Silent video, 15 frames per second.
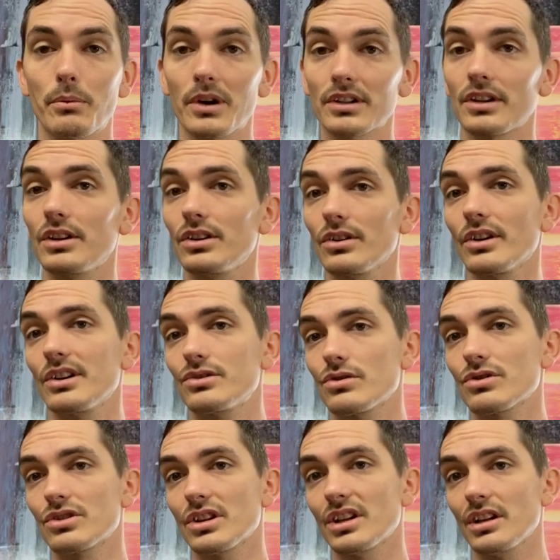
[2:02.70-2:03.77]
of work that you're
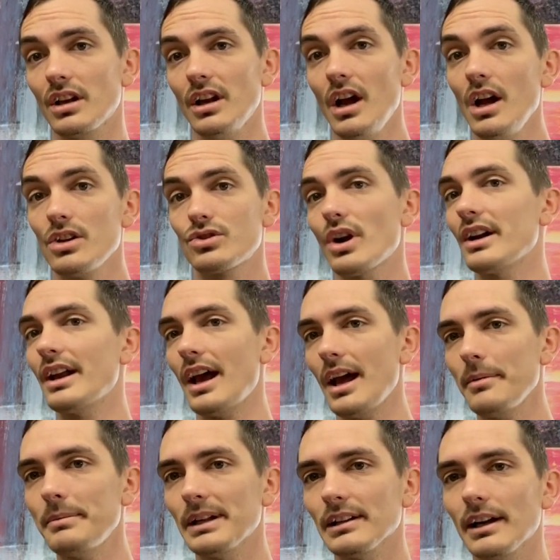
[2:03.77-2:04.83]
interested in trying to
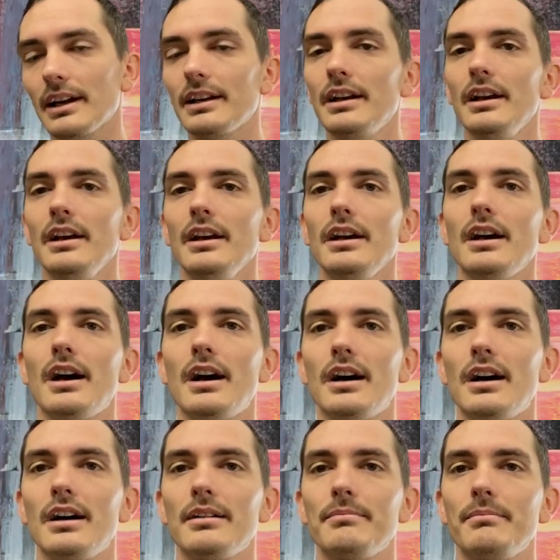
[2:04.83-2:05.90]
emulate,
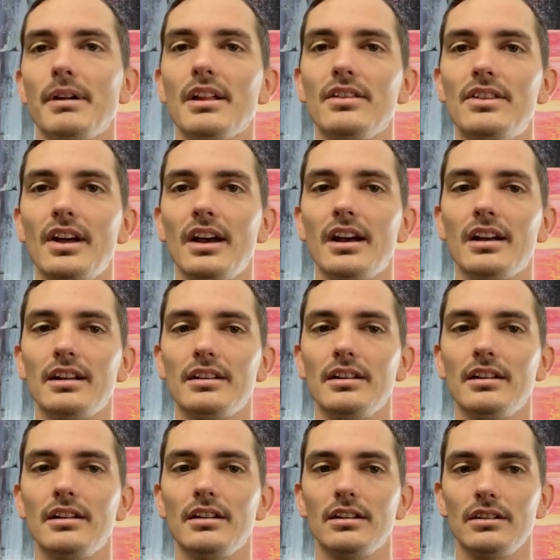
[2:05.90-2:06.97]

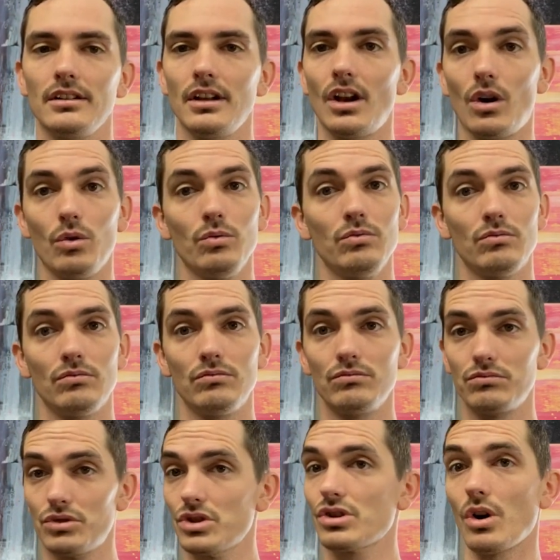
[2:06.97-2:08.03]
then, you know,
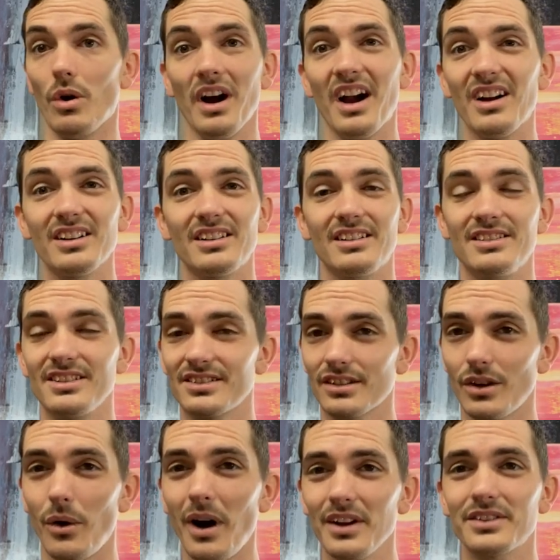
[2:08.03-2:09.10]
just go out
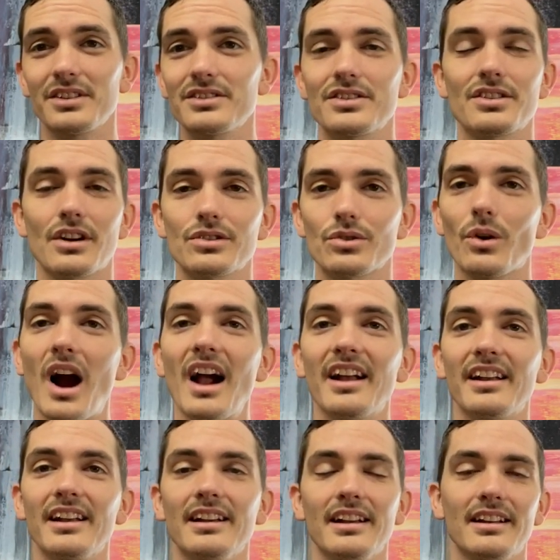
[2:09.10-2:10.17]
there and start
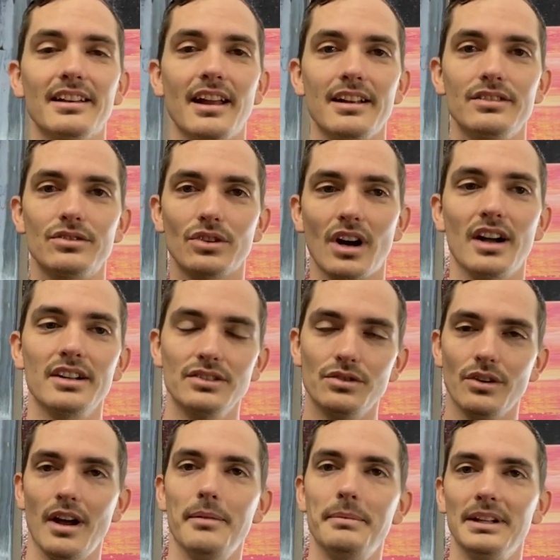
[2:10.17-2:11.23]
trying it and trying
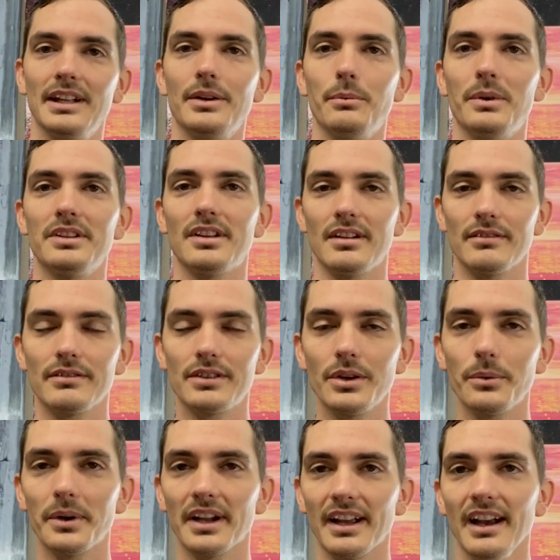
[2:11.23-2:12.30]
to emulate what they're
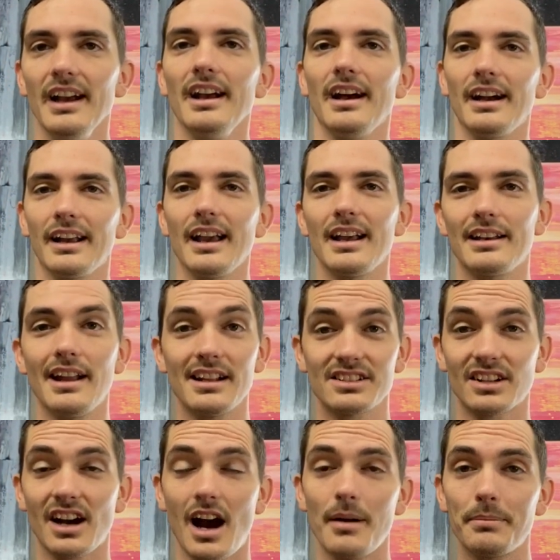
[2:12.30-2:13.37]
doing. Again, not
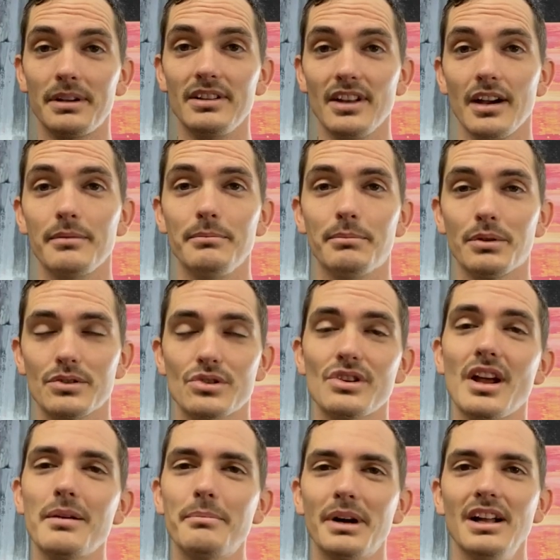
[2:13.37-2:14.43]
to copy them per
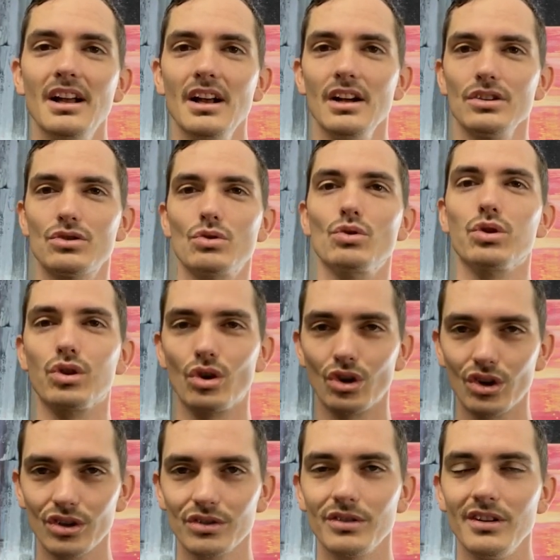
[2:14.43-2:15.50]
se, but to
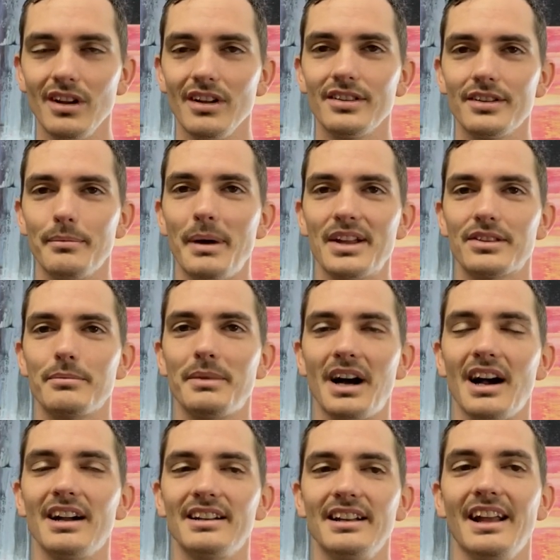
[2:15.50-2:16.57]
learn the method
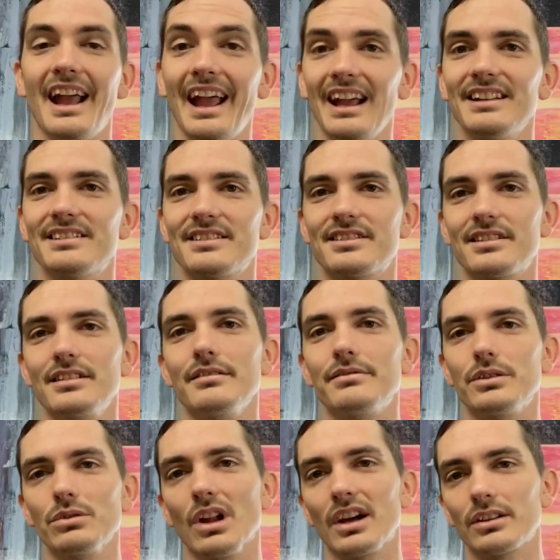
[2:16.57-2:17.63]
behind it and to see
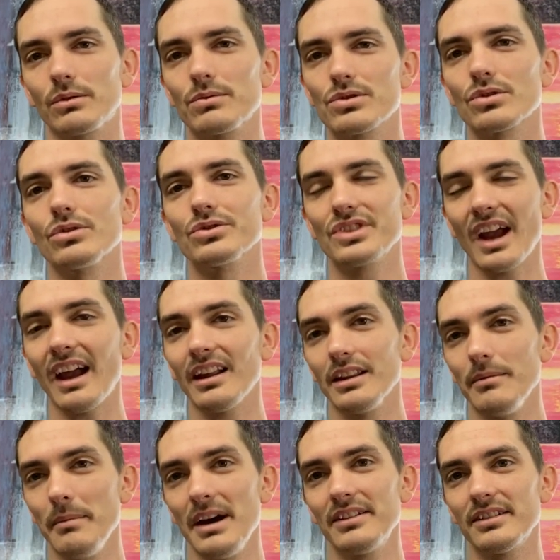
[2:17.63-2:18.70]
if you like the results and
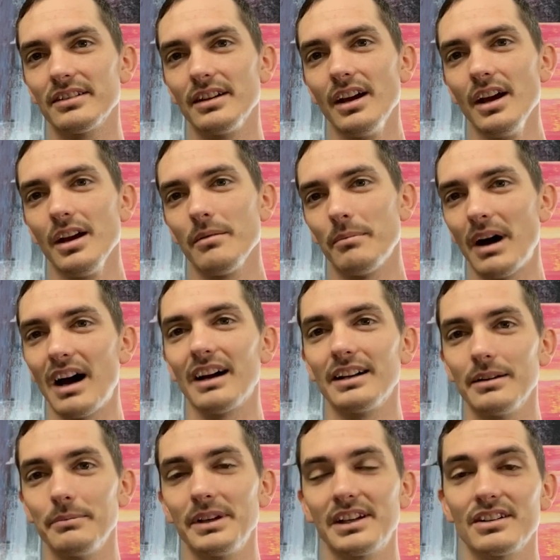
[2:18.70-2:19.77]
the method
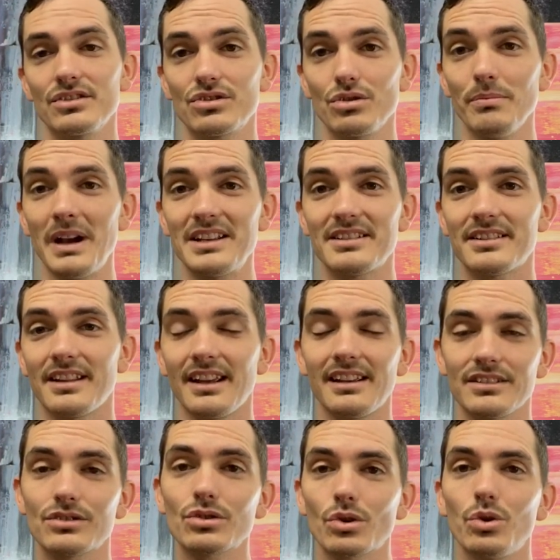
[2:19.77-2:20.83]
behind it, because you may think
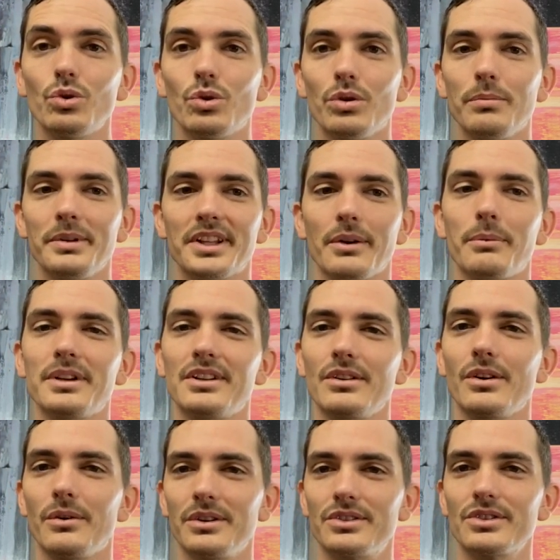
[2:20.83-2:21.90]
it's cool, but then when you
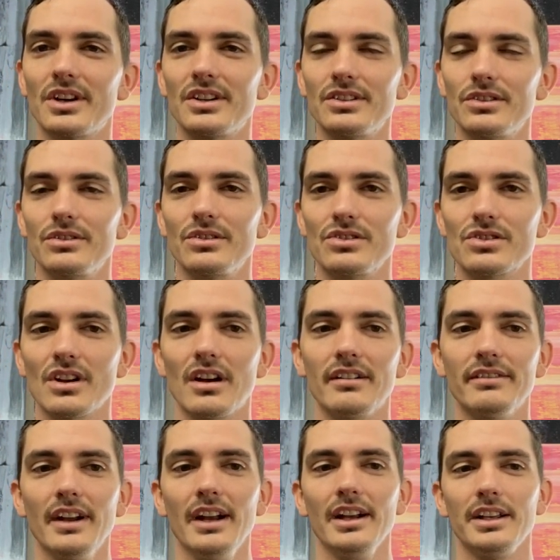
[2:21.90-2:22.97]
go and try to do it
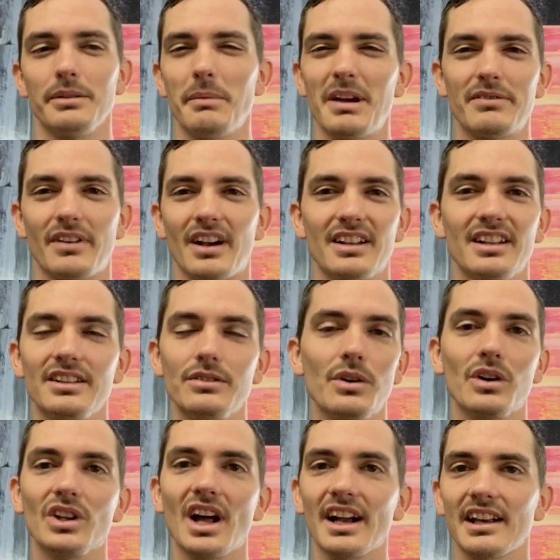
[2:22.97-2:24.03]
yourself, you may find that you
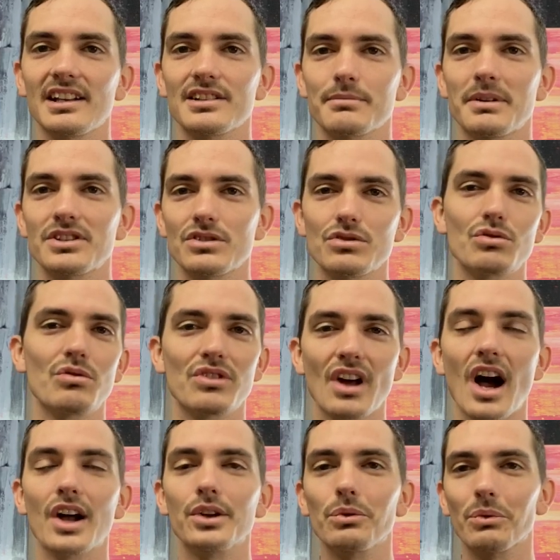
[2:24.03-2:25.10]
don't like it as much as you
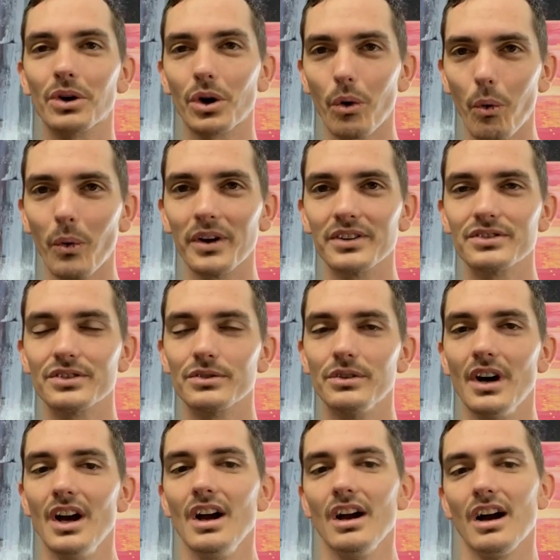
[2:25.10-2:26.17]
thought you were going to.
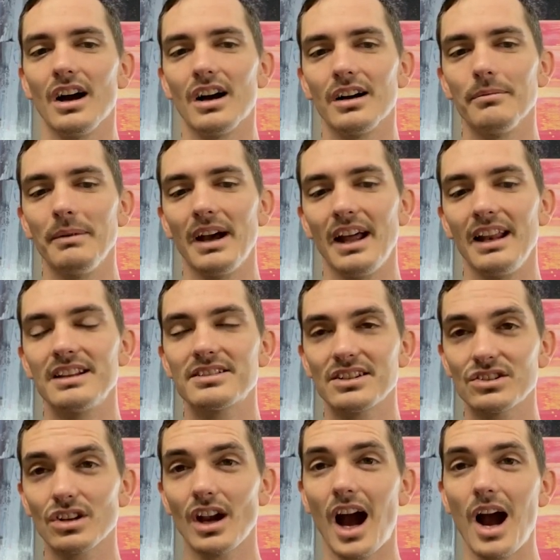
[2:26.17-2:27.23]
And
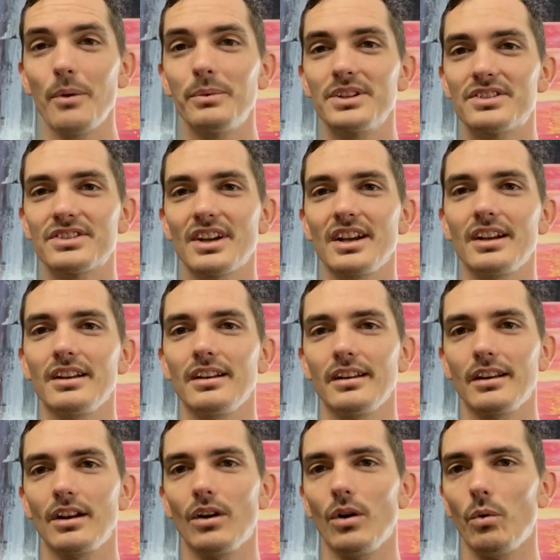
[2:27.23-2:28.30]
essentially, I would say,
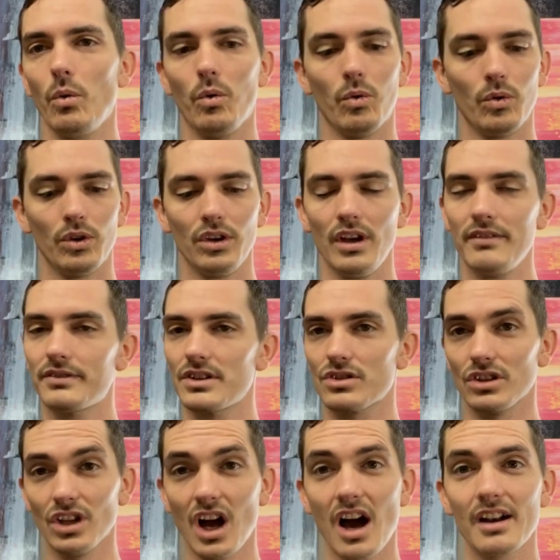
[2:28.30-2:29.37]
you know, if there's
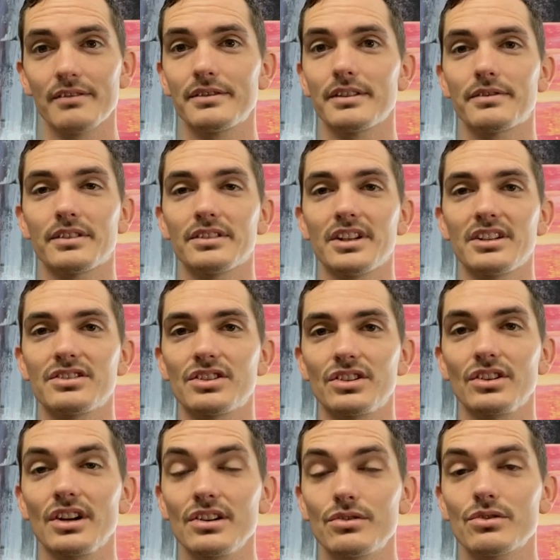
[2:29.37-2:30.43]
a lot of different things that
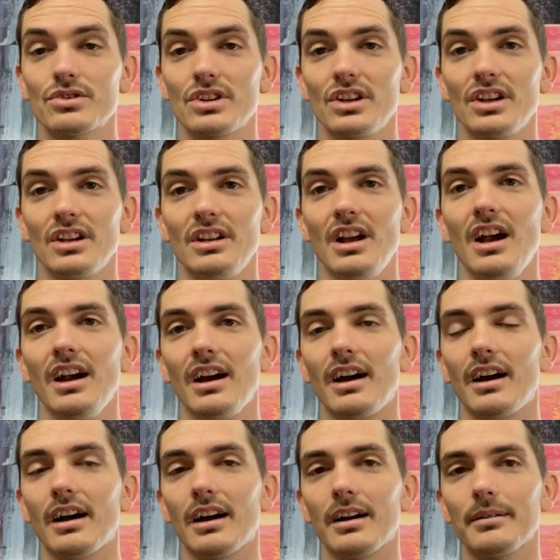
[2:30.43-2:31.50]
you're interested in,
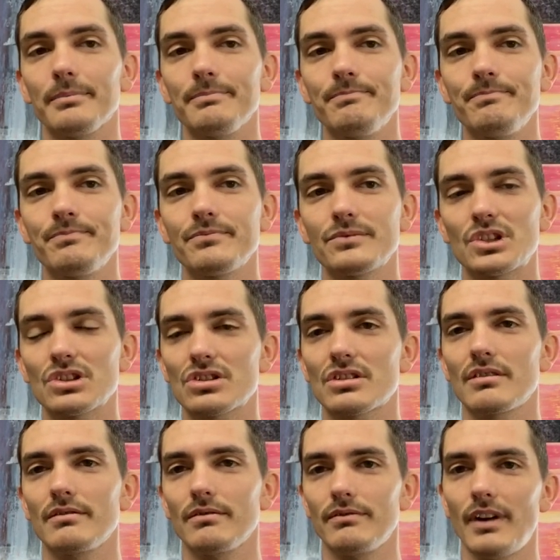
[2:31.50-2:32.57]

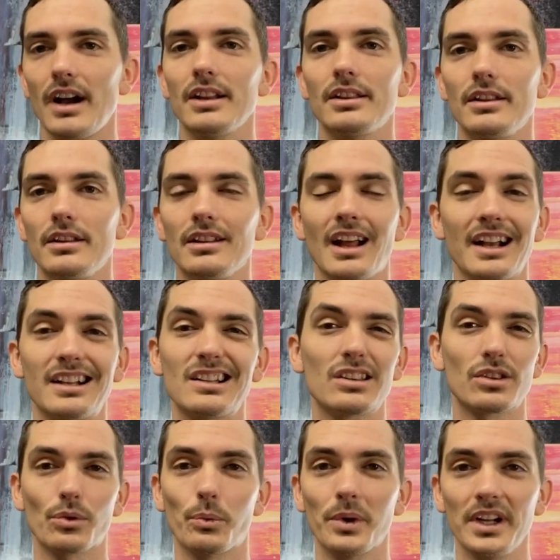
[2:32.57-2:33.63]
just find like
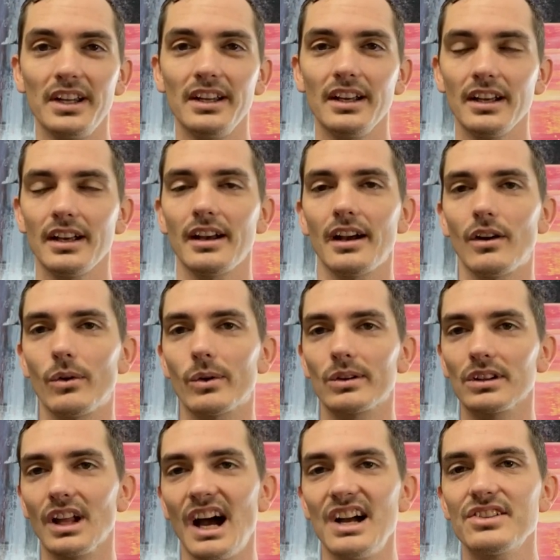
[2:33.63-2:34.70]
3 or
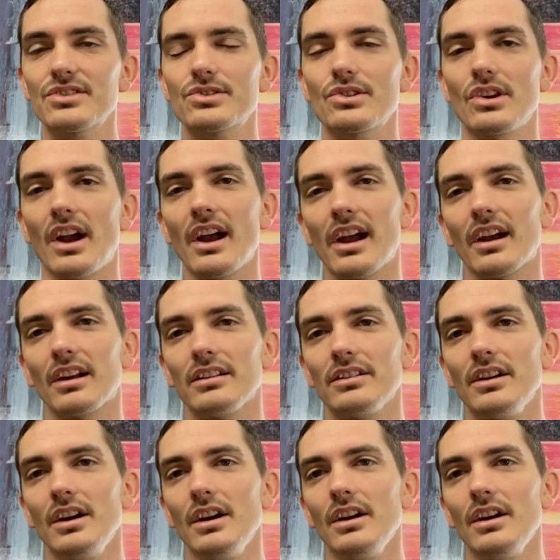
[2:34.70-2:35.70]
less, and